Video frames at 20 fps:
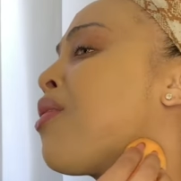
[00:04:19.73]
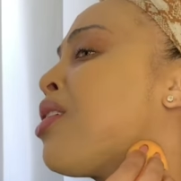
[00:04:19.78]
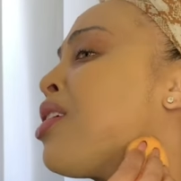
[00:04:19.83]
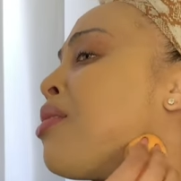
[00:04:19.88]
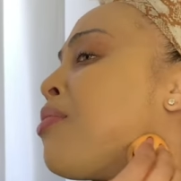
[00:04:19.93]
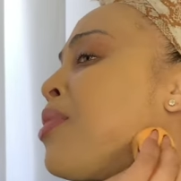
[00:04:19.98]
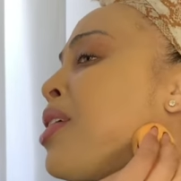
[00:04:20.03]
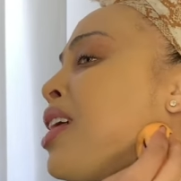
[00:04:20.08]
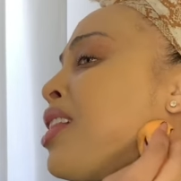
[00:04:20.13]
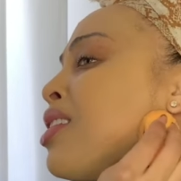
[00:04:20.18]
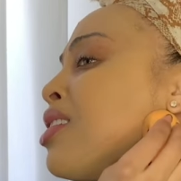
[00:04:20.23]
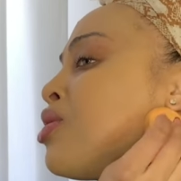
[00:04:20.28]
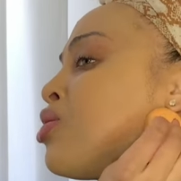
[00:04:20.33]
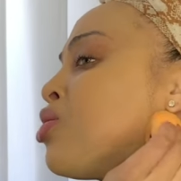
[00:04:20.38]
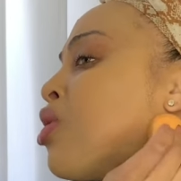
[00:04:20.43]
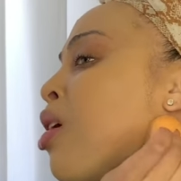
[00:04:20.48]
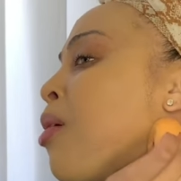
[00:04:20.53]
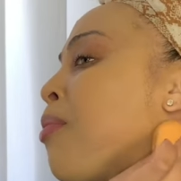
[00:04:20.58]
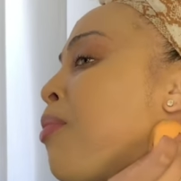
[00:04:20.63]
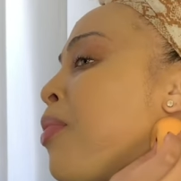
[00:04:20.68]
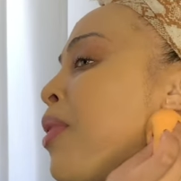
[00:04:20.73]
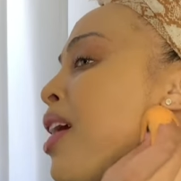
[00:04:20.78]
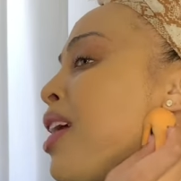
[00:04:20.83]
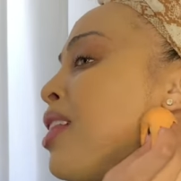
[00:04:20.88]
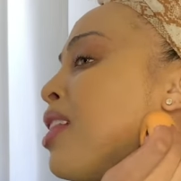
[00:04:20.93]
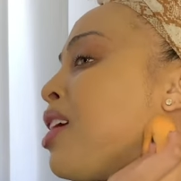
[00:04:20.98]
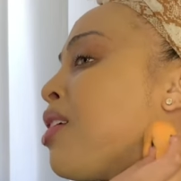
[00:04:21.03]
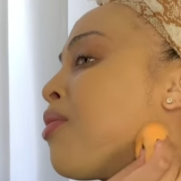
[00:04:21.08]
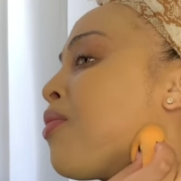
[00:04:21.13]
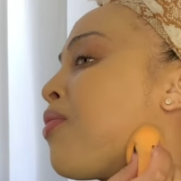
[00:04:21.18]
want to be at the top
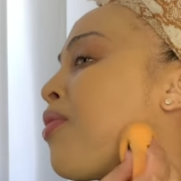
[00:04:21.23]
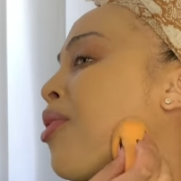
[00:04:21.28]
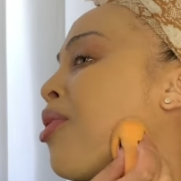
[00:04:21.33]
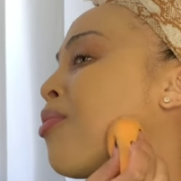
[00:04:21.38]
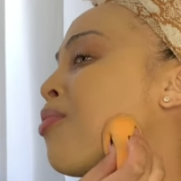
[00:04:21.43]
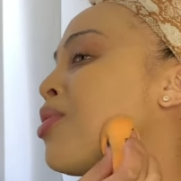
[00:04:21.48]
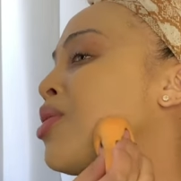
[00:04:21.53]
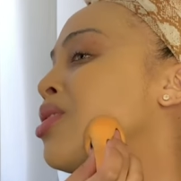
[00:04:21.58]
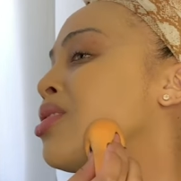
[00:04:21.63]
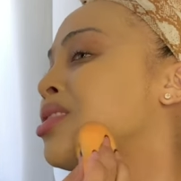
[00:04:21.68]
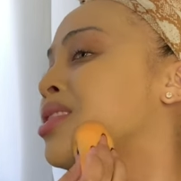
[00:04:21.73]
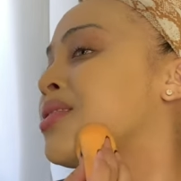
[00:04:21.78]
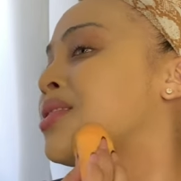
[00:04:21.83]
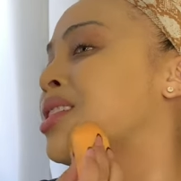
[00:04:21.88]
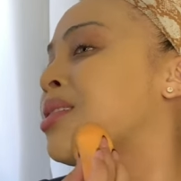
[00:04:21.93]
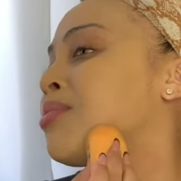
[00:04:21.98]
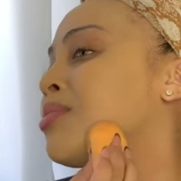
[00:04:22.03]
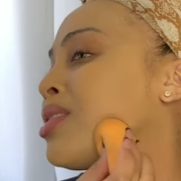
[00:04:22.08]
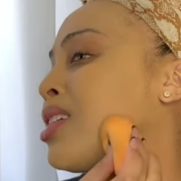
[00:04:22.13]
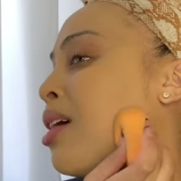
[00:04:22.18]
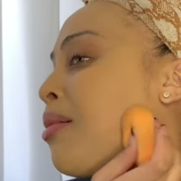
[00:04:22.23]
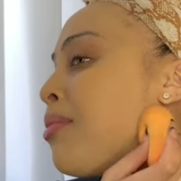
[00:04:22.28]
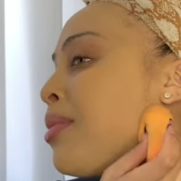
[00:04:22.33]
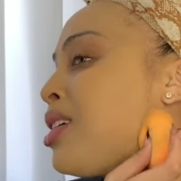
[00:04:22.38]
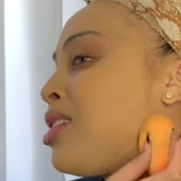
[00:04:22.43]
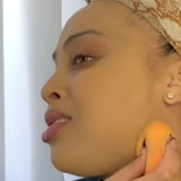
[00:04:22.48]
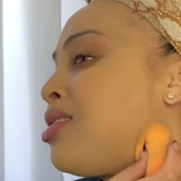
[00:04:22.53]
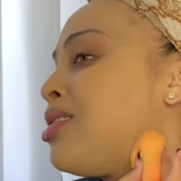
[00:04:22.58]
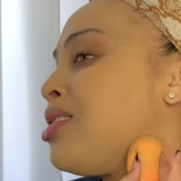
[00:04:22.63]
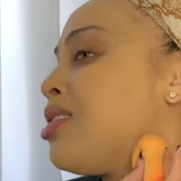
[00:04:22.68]
and then fall because of some
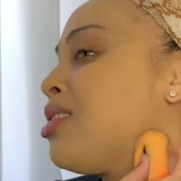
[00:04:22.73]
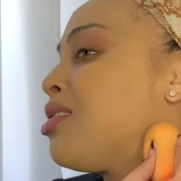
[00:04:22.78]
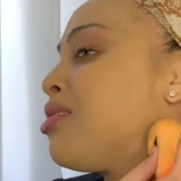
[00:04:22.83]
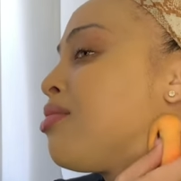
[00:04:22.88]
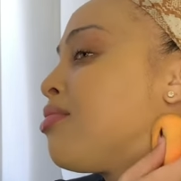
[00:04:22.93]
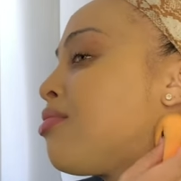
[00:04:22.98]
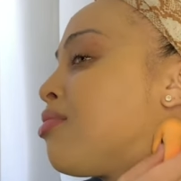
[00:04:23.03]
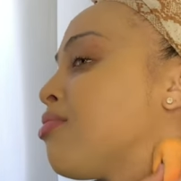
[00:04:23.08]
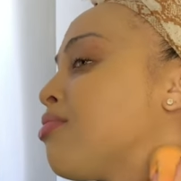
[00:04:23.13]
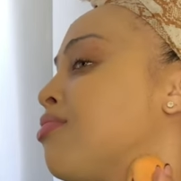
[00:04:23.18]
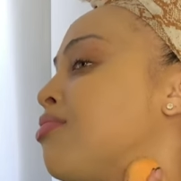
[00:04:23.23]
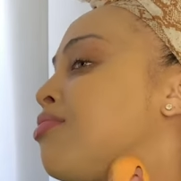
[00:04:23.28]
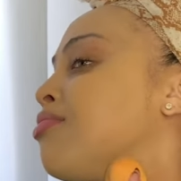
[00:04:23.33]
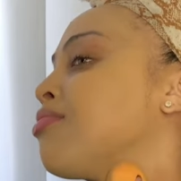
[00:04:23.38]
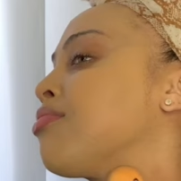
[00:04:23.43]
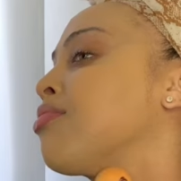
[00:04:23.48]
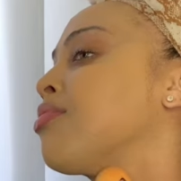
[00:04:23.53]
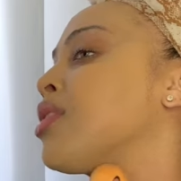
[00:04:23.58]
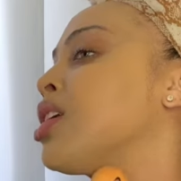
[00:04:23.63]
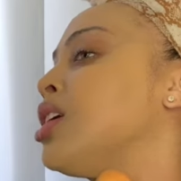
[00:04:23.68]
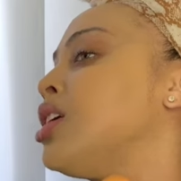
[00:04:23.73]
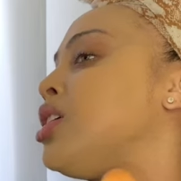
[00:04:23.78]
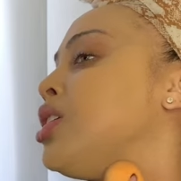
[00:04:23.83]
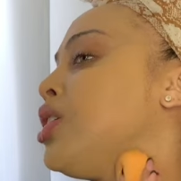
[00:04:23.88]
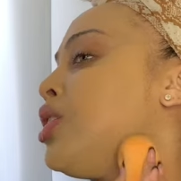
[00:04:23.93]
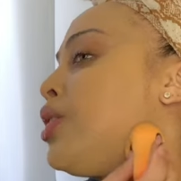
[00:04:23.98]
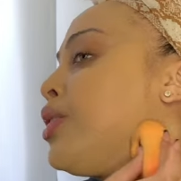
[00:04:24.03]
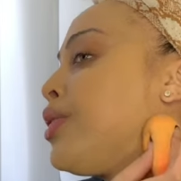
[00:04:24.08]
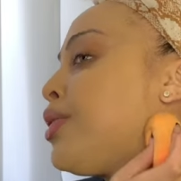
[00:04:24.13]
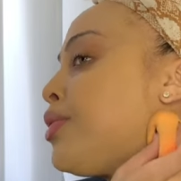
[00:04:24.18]
dumbass shit.
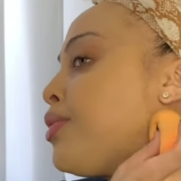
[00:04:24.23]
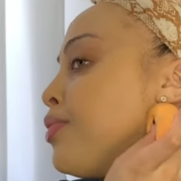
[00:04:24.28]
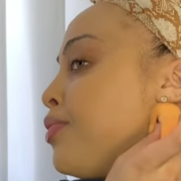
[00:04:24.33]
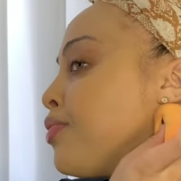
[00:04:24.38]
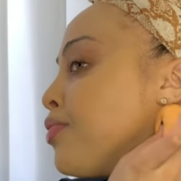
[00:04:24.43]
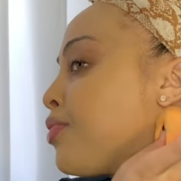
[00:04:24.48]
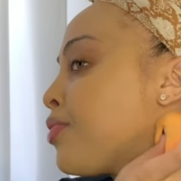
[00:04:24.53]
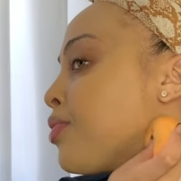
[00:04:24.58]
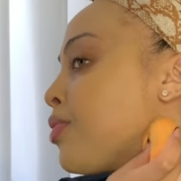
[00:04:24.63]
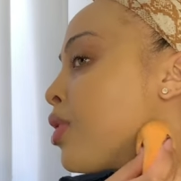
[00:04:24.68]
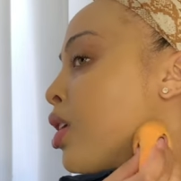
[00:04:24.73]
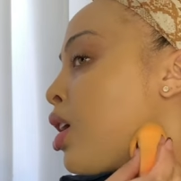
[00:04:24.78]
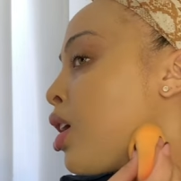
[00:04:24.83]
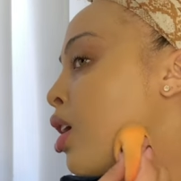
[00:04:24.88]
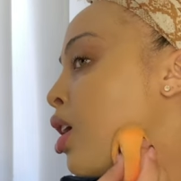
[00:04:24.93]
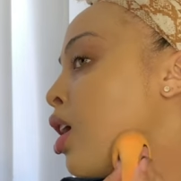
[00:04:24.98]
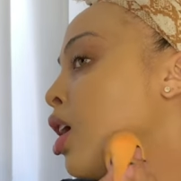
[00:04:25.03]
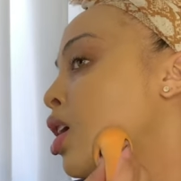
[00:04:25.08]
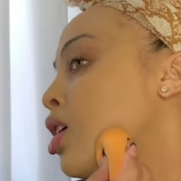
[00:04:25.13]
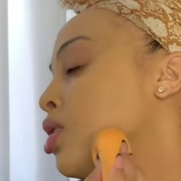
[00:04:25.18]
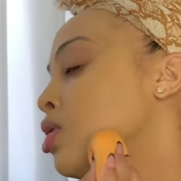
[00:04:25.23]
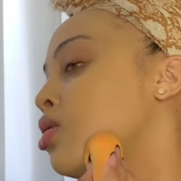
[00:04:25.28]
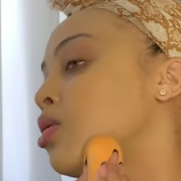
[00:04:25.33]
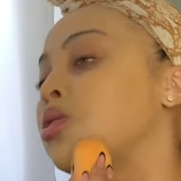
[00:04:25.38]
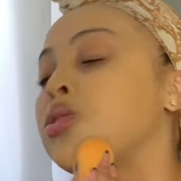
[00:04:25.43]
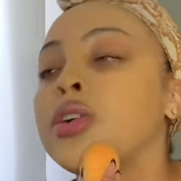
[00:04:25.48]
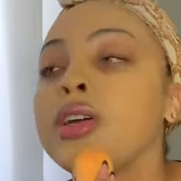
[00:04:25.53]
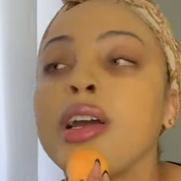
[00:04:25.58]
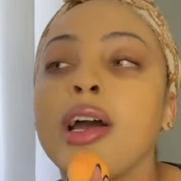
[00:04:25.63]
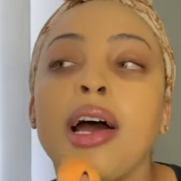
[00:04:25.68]
You know?
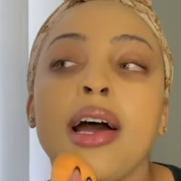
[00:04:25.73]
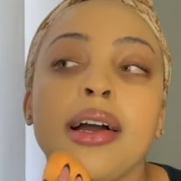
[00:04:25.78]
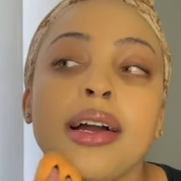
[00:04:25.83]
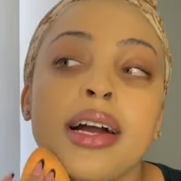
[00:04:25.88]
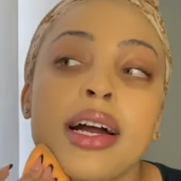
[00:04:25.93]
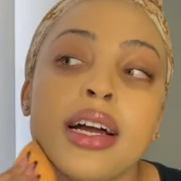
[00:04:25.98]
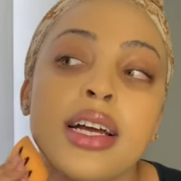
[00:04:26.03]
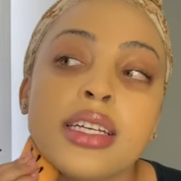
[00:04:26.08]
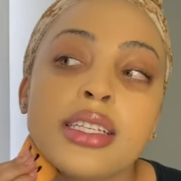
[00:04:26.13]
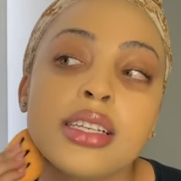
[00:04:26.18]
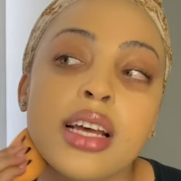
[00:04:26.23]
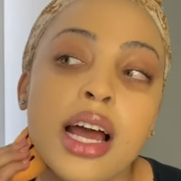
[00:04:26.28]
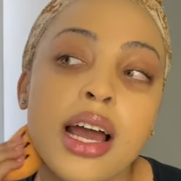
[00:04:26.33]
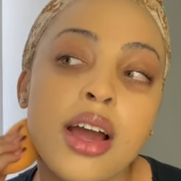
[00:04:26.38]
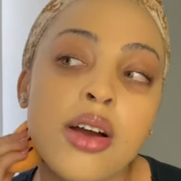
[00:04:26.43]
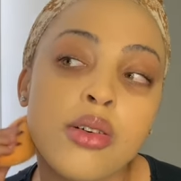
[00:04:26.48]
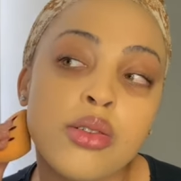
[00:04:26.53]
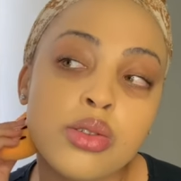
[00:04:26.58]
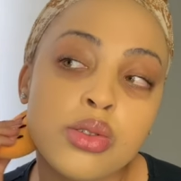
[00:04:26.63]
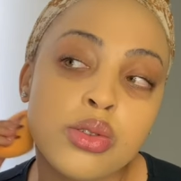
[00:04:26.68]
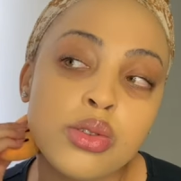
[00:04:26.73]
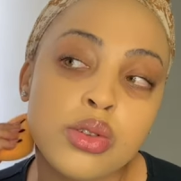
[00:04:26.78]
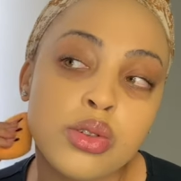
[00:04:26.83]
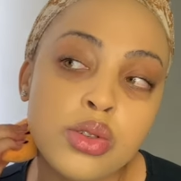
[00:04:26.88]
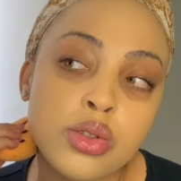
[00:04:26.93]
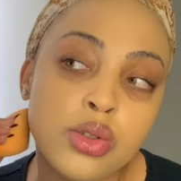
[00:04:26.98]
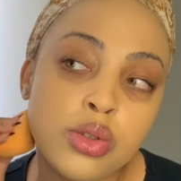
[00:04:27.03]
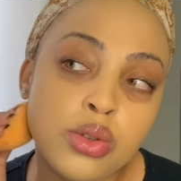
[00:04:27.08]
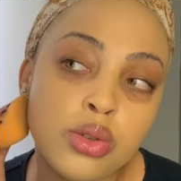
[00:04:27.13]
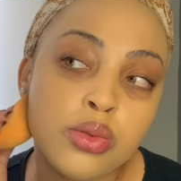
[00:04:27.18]
So yeah guys, I also
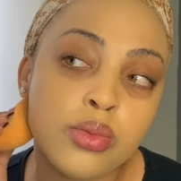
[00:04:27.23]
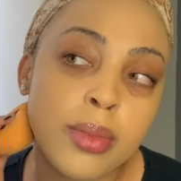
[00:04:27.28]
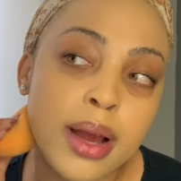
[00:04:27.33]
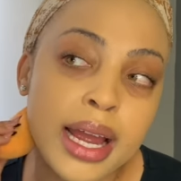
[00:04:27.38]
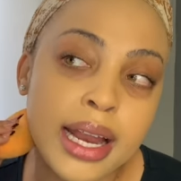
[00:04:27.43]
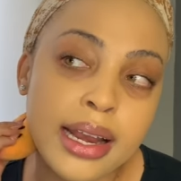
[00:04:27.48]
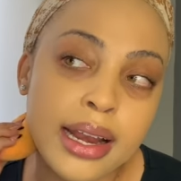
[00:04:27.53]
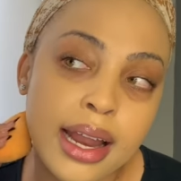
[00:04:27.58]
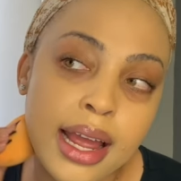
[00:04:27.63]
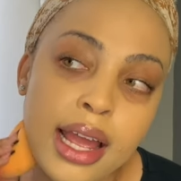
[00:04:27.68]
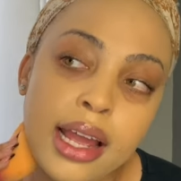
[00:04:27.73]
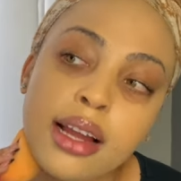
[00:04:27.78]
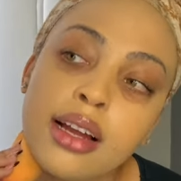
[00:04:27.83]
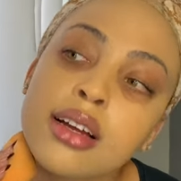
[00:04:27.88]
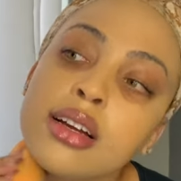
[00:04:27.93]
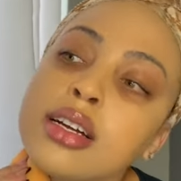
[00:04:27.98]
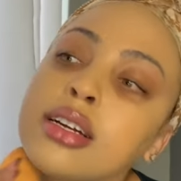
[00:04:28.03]
do my neck